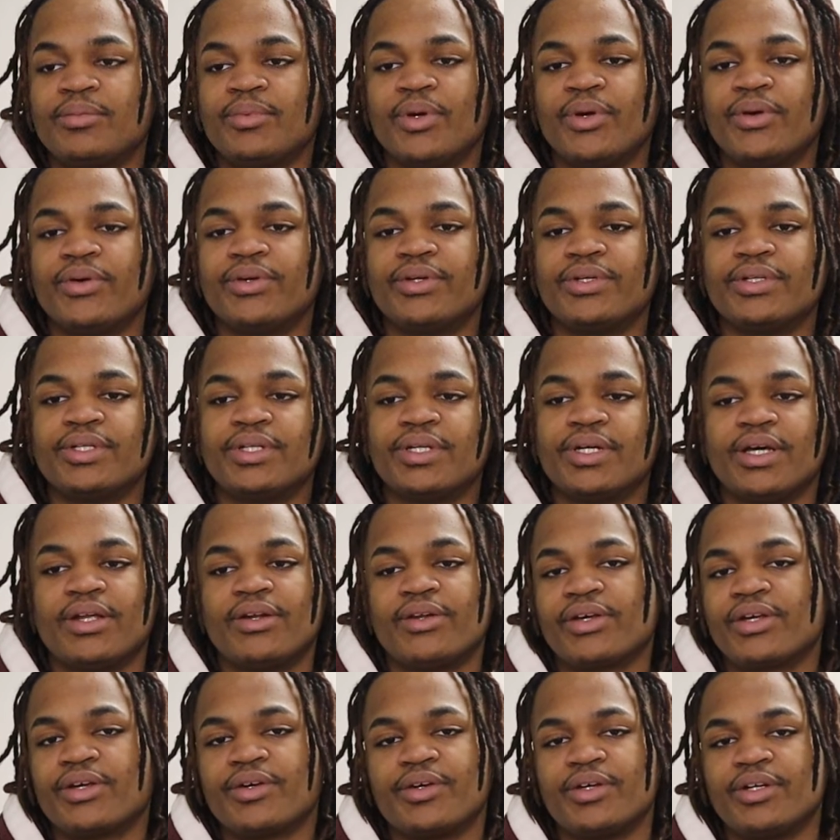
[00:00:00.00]
Period.
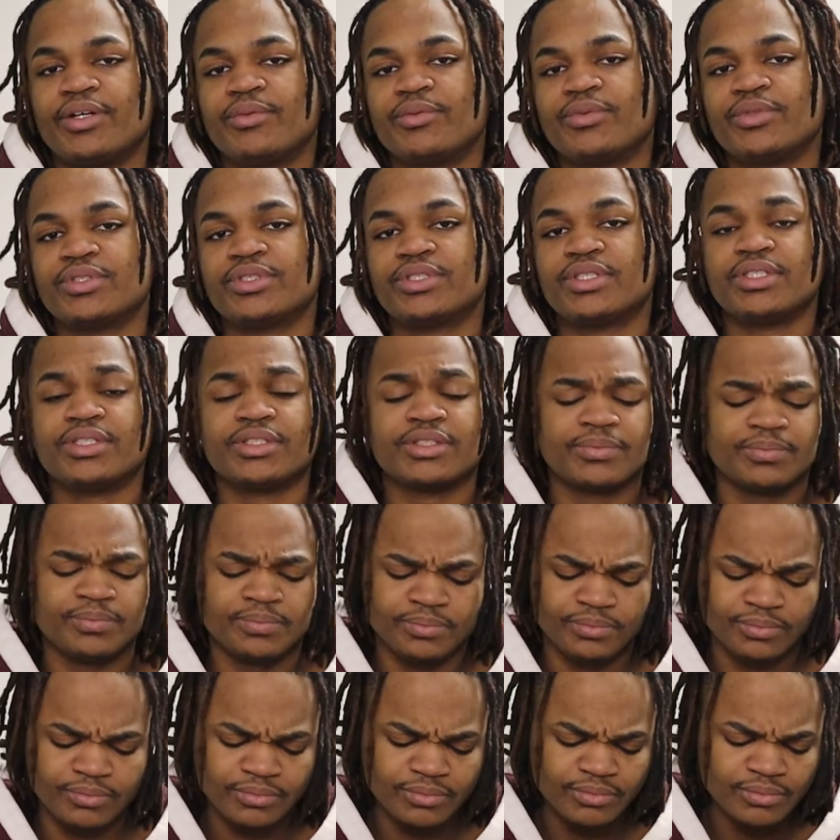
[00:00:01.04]
I don't care what anyone says.
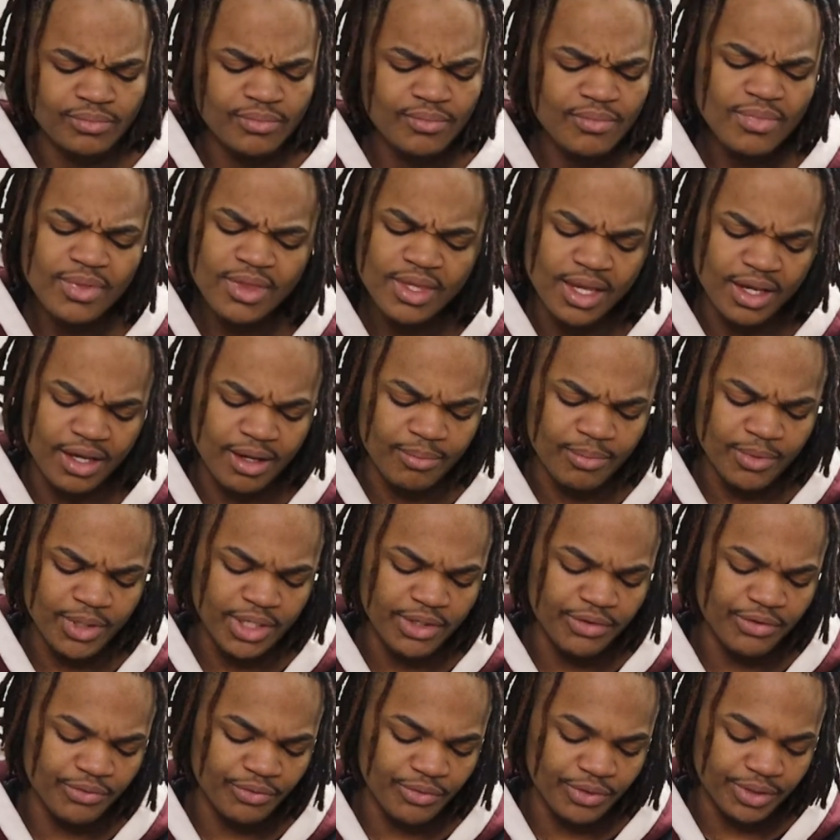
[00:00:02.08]
Like I'm
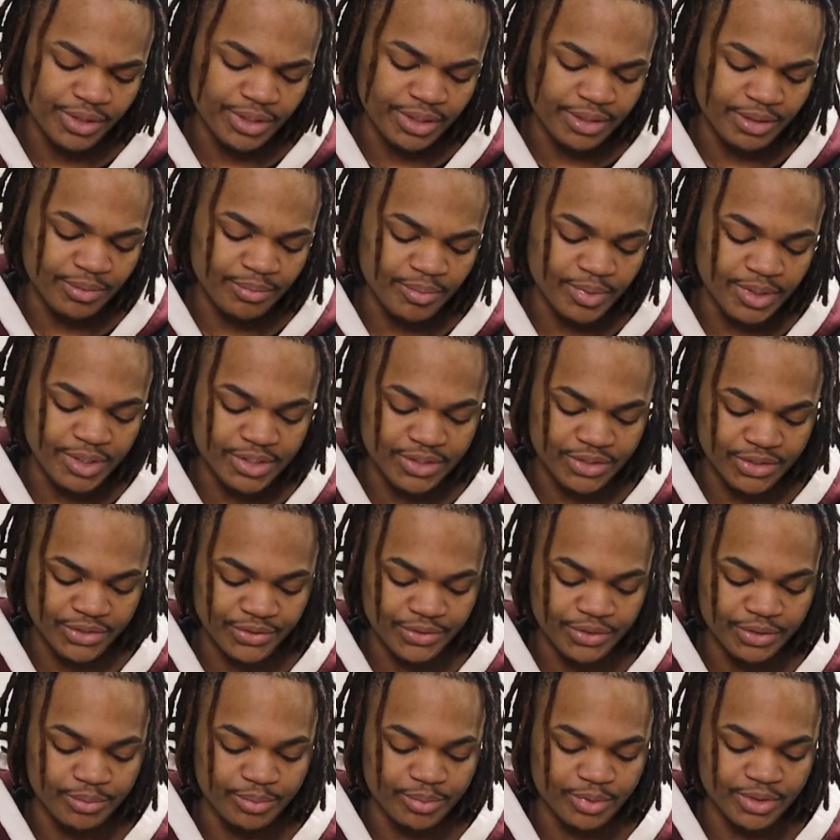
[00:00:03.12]
not even really like a big
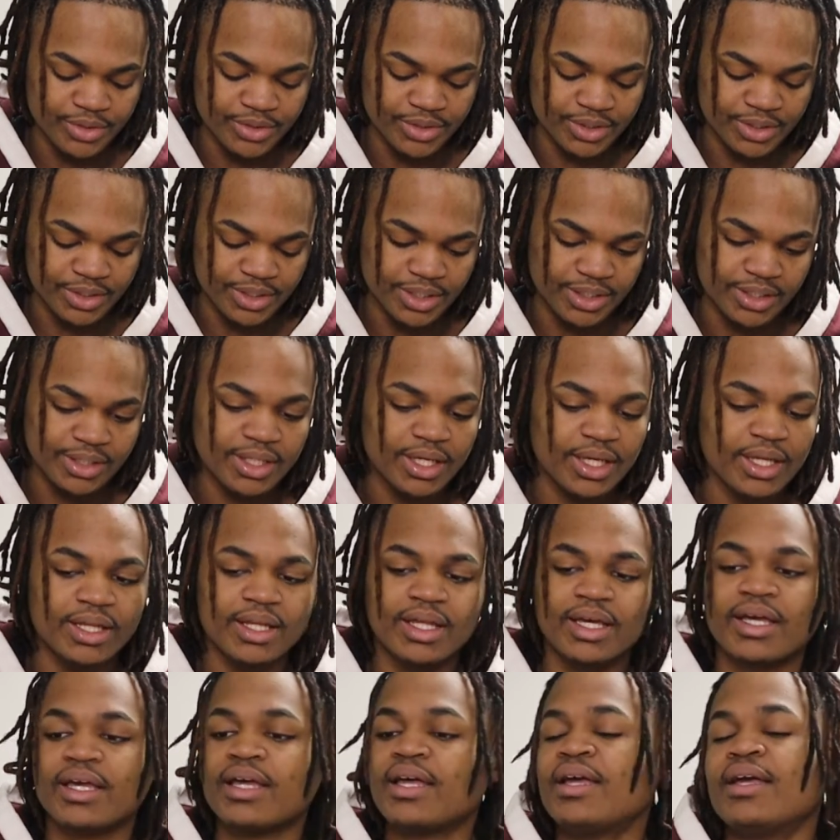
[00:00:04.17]
cereal person like that.
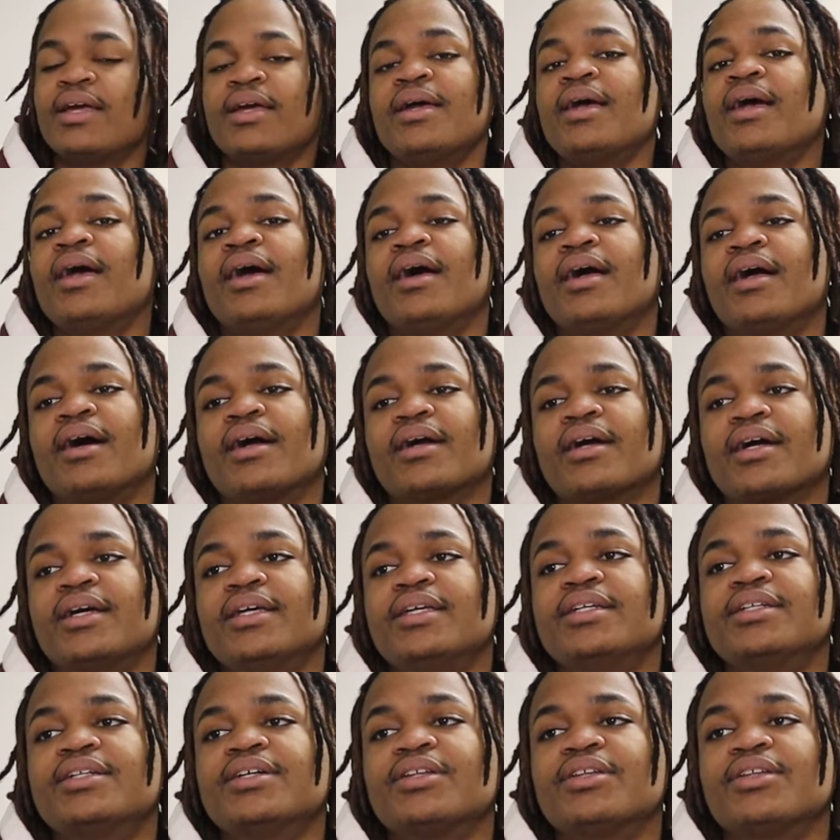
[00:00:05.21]
Like like I
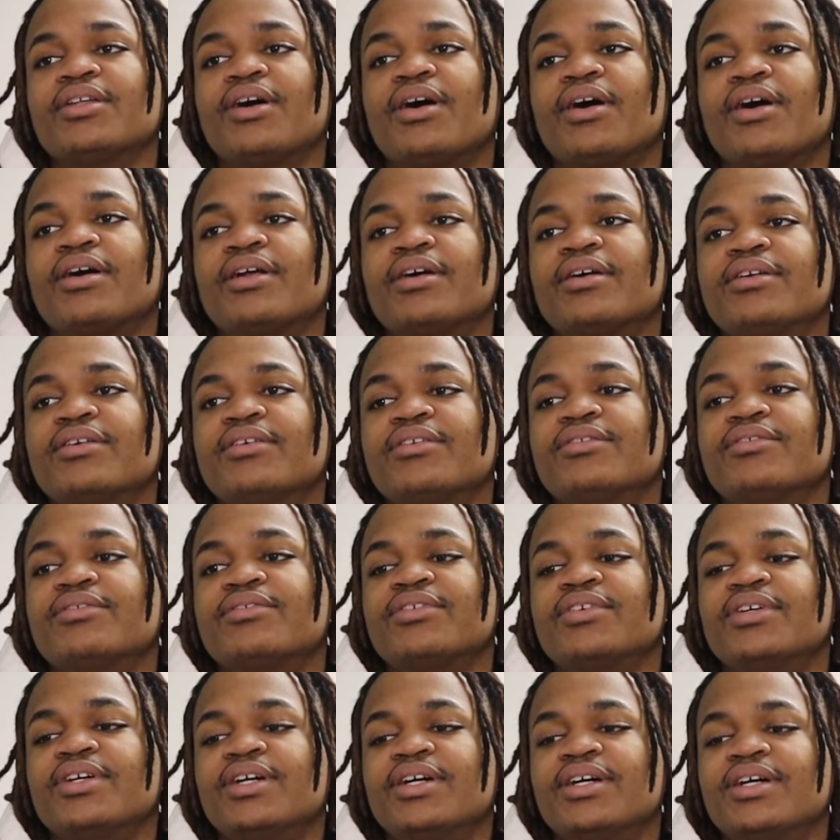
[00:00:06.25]
eat a lot
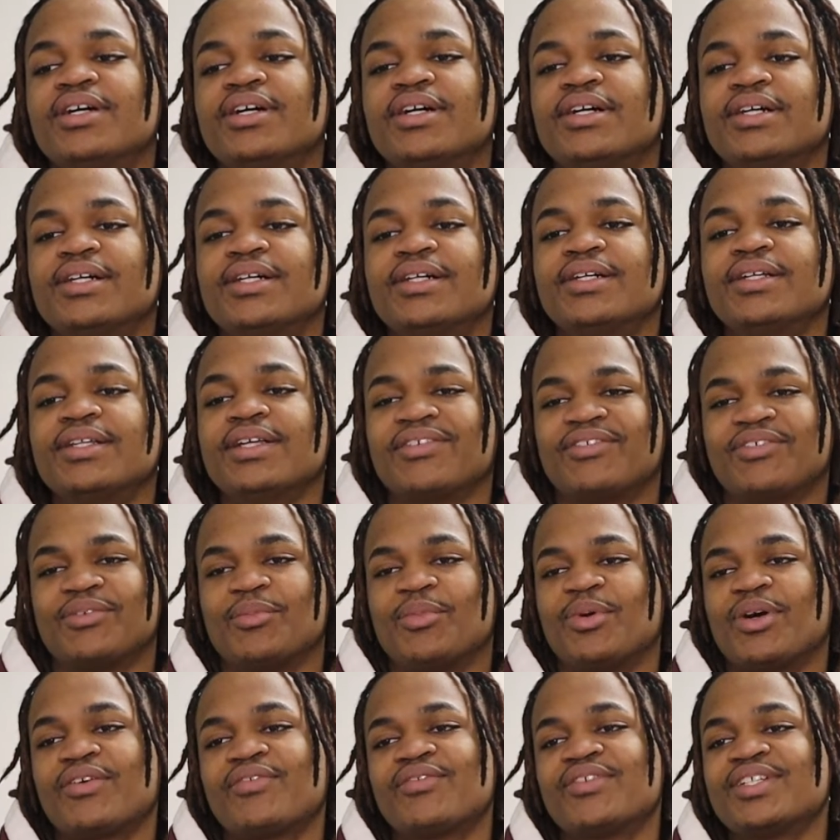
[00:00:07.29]
of like for
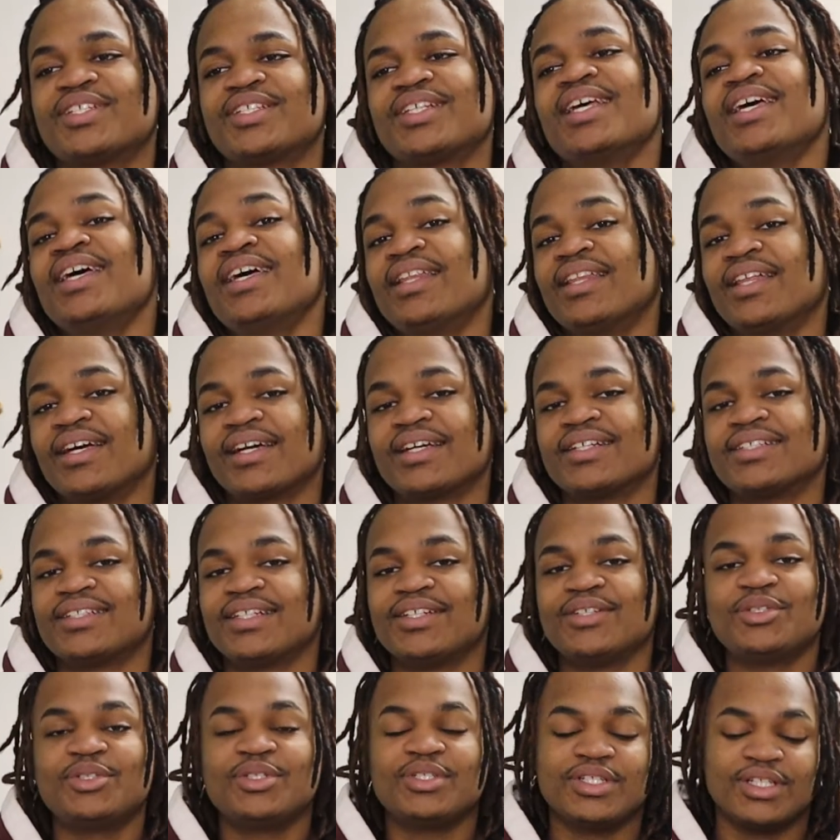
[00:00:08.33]
breakfast, like I
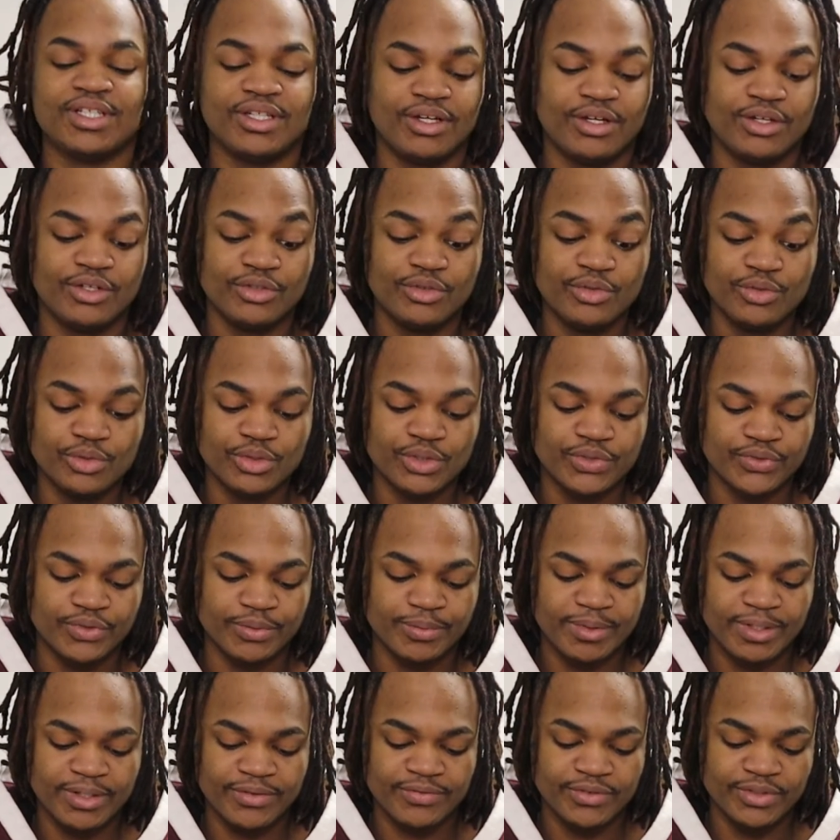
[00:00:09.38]
said, I used to eat a lot of noodles
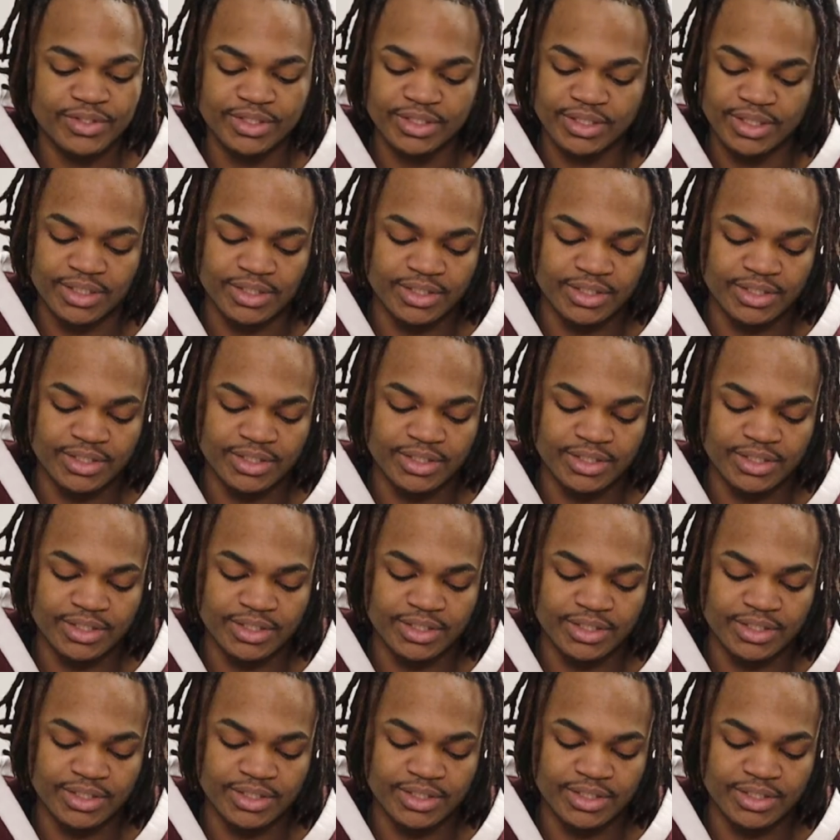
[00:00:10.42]
for breakfast.